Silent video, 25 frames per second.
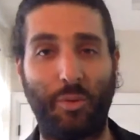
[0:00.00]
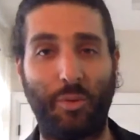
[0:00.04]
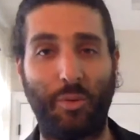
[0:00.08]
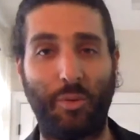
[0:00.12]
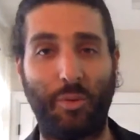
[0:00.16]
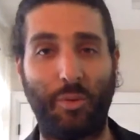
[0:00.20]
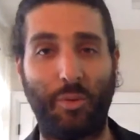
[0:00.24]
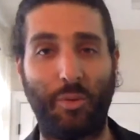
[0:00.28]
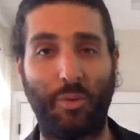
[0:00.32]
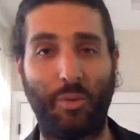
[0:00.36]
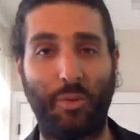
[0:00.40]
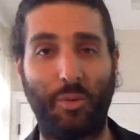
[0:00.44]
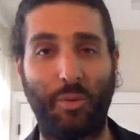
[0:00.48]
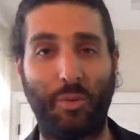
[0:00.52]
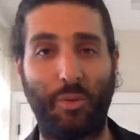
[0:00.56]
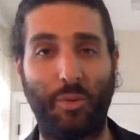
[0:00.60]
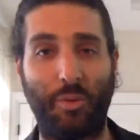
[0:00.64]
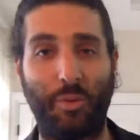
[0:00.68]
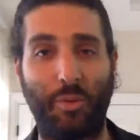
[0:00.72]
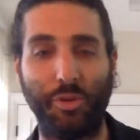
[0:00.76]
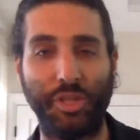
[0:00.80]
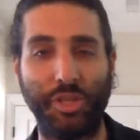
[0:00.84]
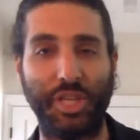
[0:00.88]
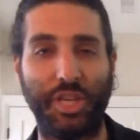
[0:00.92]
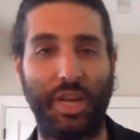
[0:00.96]
brought
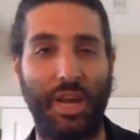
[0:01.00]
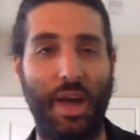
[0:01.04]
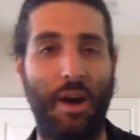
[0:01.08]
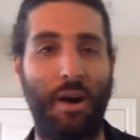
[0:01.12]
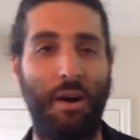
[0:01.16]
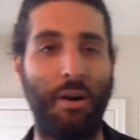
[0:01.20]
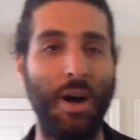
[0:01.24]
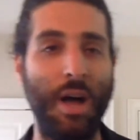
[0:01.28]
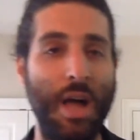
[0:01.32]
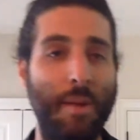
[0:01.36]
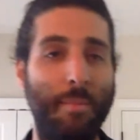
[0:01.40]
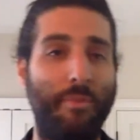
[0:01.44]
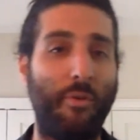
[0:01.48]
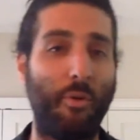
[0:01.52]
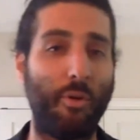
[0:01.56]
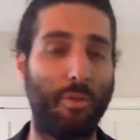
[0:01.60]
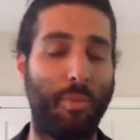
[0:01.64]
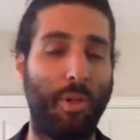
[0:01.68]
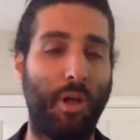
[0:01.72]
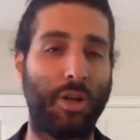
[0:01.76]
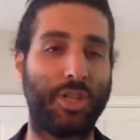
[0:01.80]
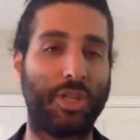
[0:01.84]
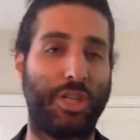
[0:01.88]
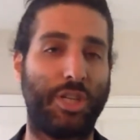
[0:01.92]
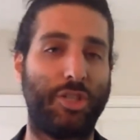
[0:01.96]
Cosmos through the CDL
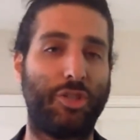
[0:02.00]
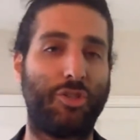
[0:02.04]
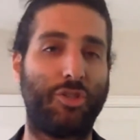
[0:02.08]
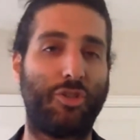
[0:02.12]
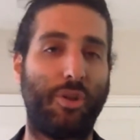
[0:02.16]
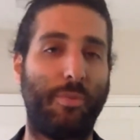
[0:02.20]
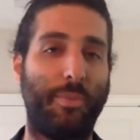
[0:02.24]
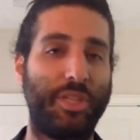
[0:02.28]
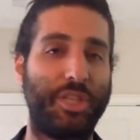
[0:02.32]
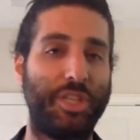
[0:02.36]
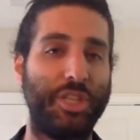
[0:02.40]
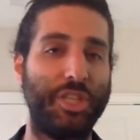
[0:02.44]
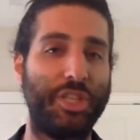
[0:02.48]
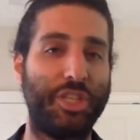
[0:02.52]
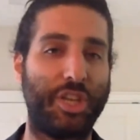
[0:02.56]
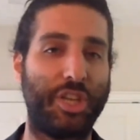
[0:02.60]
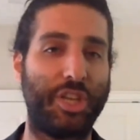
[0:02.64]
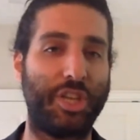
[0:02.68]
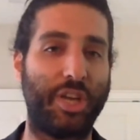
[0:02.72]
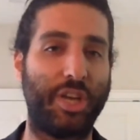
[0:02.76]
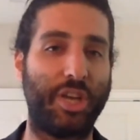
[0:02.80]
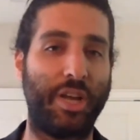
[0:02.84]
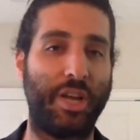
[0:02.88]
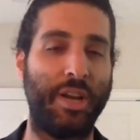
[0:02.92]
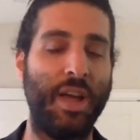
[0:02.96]
before the blockchain stream
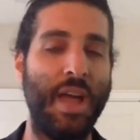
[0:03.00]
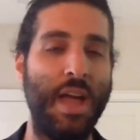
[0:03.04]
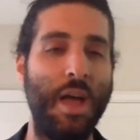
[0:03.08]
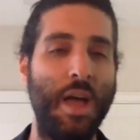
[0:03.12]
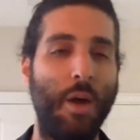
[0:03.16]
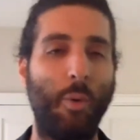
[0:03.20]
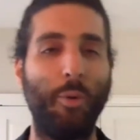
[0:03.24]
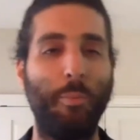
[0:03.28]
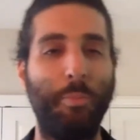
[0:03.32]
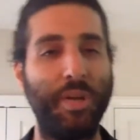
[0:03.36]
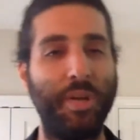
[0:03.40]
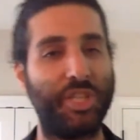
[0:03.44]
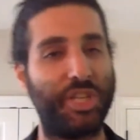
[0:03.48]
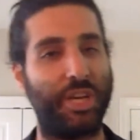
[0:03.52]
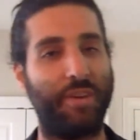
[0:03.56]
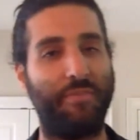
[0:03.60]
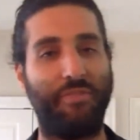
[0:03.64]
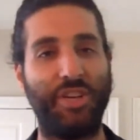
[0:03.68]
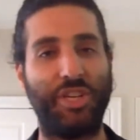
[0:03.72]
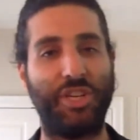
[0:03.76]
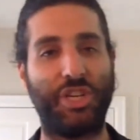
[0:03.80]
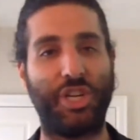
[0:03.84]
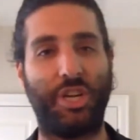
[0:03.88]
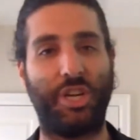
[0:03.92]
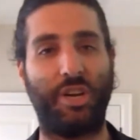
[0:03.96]
existed. We were
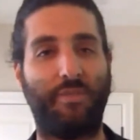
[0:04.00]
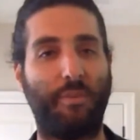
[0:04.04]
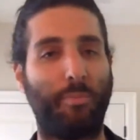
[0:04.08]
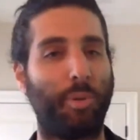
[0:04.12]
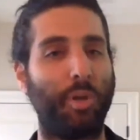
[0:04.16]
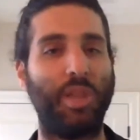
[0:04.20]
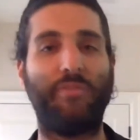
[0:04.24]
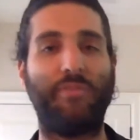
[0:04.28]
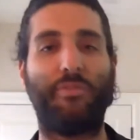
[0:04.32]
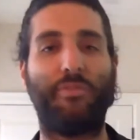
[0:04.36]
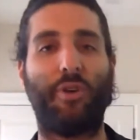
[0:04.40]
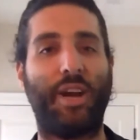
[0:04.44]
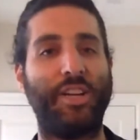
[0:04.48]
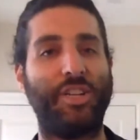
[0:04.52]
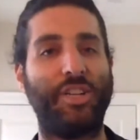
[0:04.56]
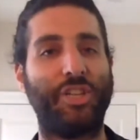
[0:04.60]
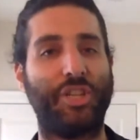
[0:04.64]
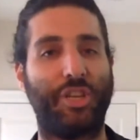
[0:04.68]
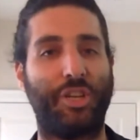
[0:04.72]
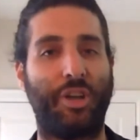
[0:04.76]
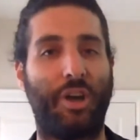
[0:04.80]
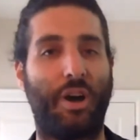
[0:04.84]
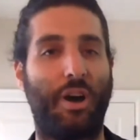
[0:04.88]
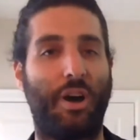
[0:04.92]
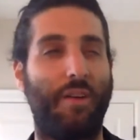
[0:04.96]
pitching a vision of a
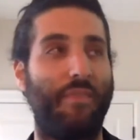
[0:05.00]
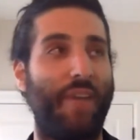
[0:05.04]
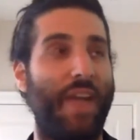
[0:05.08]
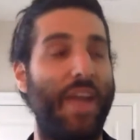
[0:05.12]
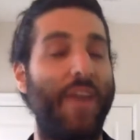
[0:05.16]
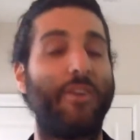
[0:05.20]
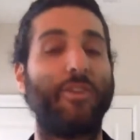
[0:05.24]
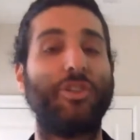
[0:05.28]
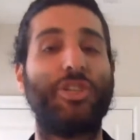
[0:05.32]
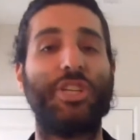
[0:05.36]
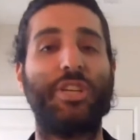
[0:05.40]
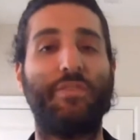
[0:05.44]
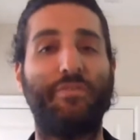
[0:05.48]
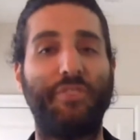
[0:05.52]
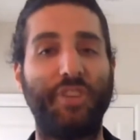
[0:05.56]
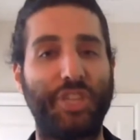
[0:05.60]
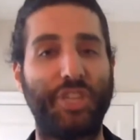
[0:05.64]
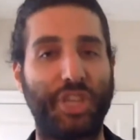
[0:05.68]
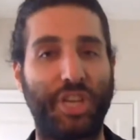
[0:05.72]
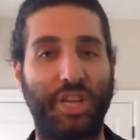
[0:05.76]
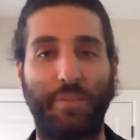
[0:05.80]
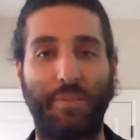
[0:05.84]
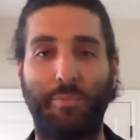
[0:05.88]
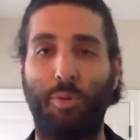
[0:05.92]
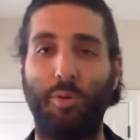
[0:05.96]
proliferation of energy
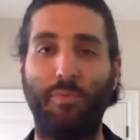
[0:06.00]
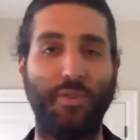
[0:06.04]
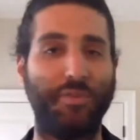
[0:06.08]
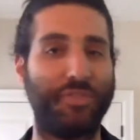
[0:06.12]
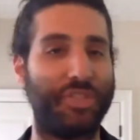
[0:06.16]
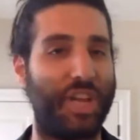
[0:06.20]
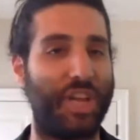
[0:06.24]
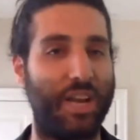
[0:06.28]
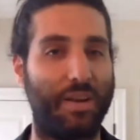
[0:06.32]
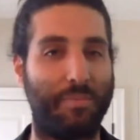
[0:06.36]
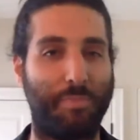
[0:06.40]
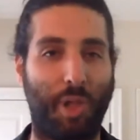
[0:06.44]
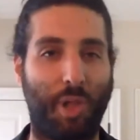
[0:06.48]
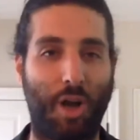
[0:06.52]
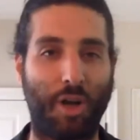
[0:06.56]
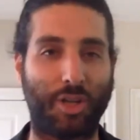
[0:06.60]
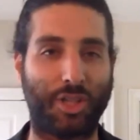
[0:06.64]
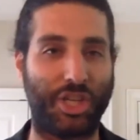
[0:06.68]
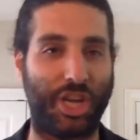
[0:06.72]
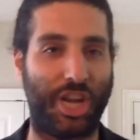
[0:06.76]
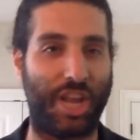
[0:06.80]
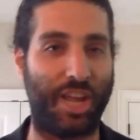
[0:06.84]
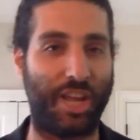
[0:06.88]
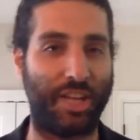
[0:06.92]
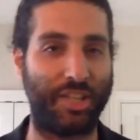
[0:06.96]
efficient proof of stake
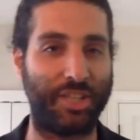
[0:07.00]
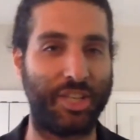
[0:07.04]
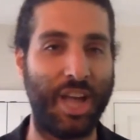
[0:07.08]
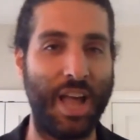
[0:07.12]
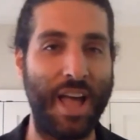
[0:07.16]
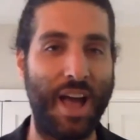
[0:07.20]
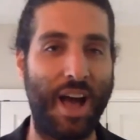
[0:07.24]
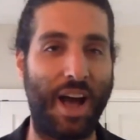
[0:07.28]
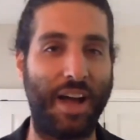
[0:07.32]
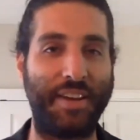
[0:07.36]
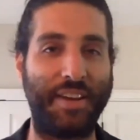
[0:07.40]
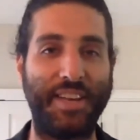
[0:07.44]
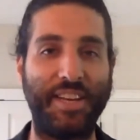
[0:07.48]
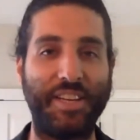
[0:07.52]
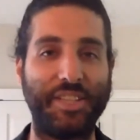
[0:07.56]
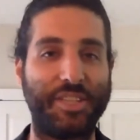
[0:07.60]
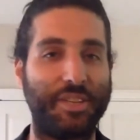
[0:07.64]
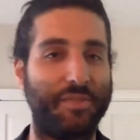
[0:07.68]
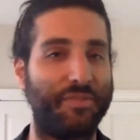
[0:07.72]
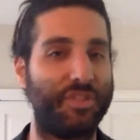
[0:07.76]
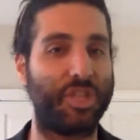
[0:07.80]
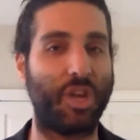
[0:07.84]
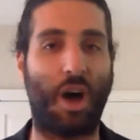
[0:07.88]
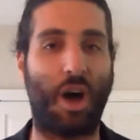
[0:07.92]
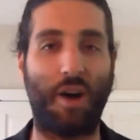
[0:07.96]
blockchains,
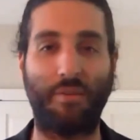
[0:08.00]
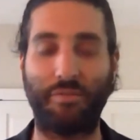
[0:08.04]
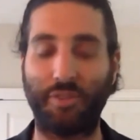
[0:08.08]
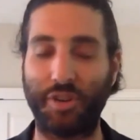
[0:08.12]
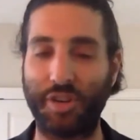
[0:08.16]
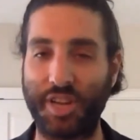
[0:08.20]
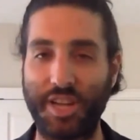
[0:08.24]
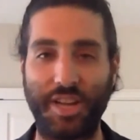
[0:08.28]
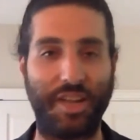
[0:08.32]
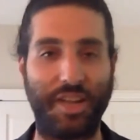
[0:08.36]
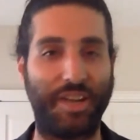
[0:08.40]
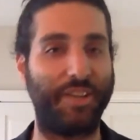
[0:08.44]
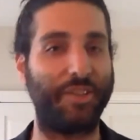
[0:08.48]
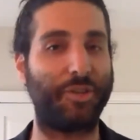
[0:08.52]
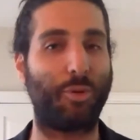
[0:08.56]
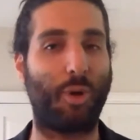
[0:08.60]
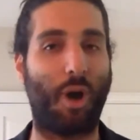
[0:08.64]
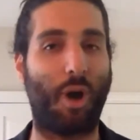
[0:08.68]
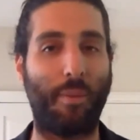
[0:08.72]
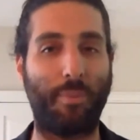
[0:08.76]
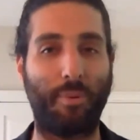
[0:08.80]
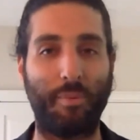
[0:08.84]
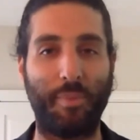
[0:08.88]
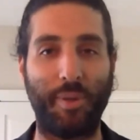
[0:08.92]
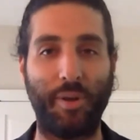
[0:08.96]
ideas of sovereignty and
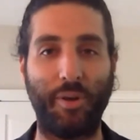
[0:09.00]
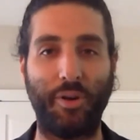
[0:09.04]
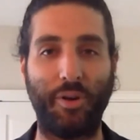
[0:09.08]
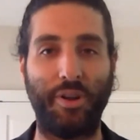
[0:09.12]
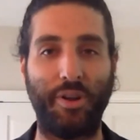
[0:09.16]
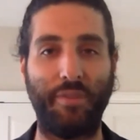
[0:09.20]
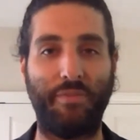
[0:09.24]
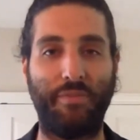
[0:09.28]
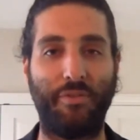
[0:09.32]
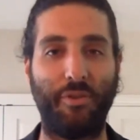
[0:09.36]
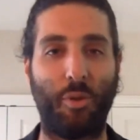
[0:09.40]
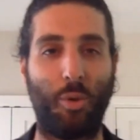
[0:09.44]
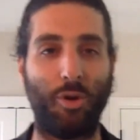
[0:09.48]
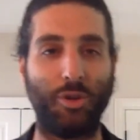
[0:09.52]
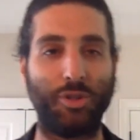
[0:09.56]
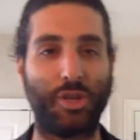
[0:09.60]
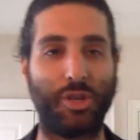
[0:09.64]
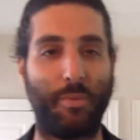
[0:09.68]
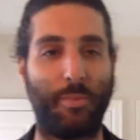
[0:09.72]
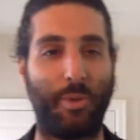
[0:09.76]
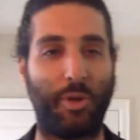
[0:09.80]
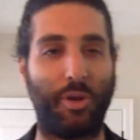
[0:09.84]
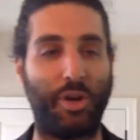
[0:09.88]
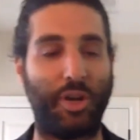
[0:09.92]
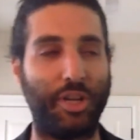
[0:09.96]
interoperability for the
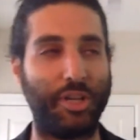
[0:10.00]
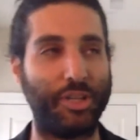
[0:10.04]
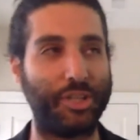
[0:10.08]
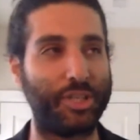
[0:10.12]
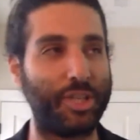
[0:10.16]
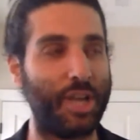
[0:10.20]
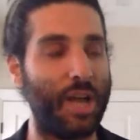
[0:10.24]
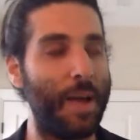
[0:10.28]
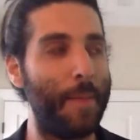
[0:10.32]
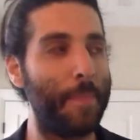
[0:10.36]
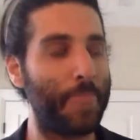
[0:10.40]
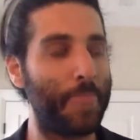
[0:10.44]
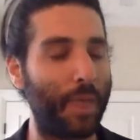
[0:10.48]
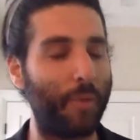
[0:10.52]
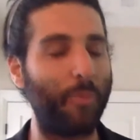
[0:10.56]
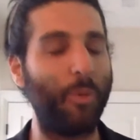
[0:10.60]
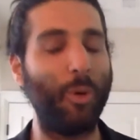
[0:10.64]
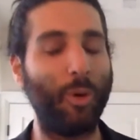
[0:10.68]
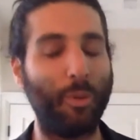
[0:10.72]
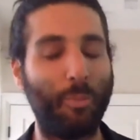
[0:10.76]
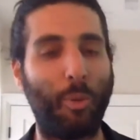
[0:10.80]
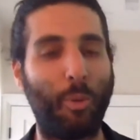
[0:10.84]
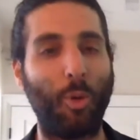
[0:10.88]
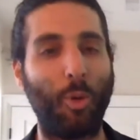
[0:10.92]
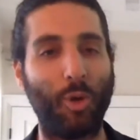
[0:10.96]
world's communities. And
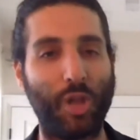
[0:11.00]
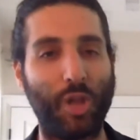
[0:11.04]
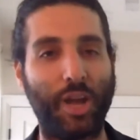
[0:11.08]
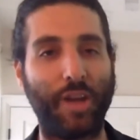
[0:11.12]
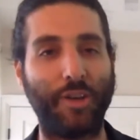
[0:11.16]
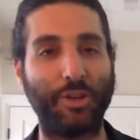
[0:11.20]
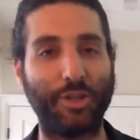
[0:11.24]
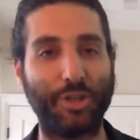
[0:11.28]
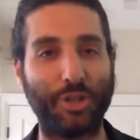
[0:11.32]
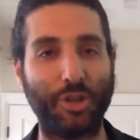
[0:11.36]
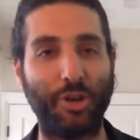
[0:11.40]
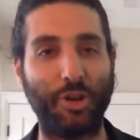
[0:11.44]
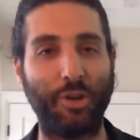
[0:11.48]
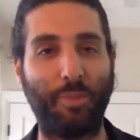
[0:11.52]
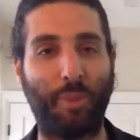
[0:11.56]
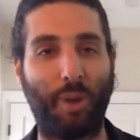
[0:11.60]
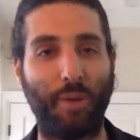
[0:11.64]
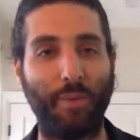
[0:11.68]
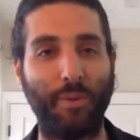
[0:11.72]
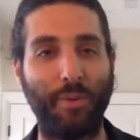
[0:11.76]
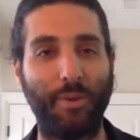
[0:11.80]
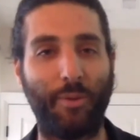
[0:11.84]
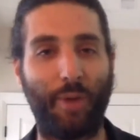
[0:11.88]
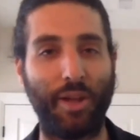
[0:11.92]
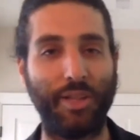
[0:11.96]
we were poorly understood,
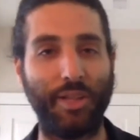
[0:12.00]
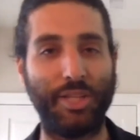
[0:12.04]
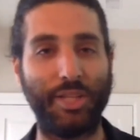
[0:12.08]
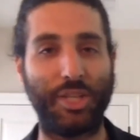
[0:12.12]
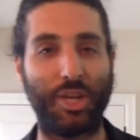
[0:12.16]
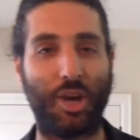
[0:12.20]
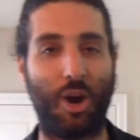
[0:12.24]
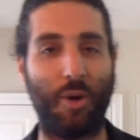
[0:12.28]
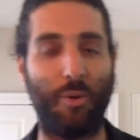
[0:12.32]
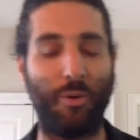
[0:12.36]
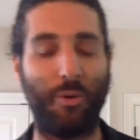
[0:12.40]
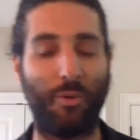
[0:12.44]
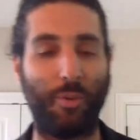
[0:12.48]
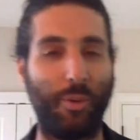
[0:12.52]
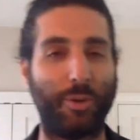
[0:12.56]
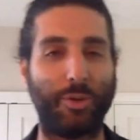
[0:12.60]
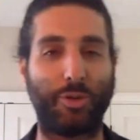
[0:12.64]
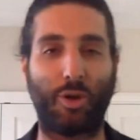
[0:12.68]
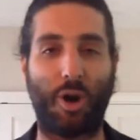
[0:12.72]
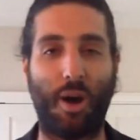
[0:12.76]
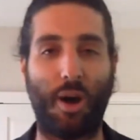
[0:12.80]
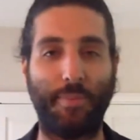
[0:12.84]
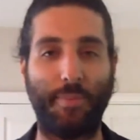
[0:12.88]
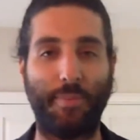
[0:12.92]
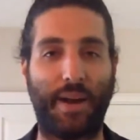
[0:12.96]
probably rightly so, and we were
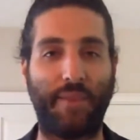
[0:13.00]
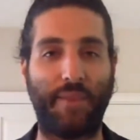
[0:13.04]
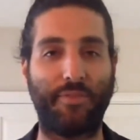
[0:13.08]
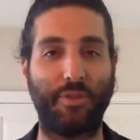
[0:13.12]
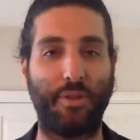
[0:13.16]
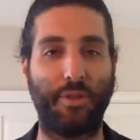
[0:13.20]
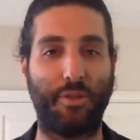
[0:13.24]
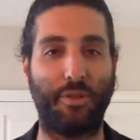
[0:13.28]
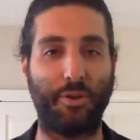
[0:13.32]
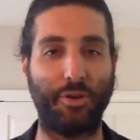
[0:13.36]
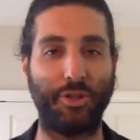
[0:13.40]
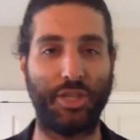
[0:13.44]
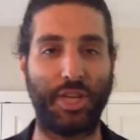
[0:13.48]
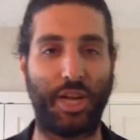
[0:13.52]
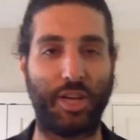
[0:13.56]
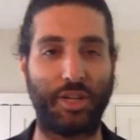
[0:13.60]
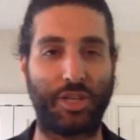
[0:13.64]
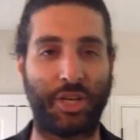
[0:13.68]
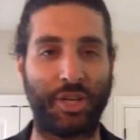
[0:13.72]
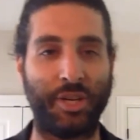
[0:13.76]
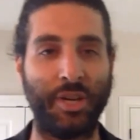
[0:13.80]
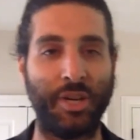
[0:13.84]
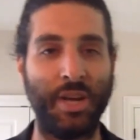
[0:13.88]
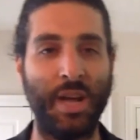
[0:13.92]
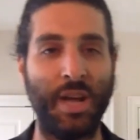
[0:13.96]
dropped after the third
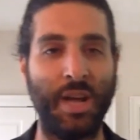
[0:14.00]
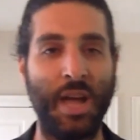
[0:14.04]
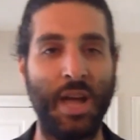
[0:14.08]
session.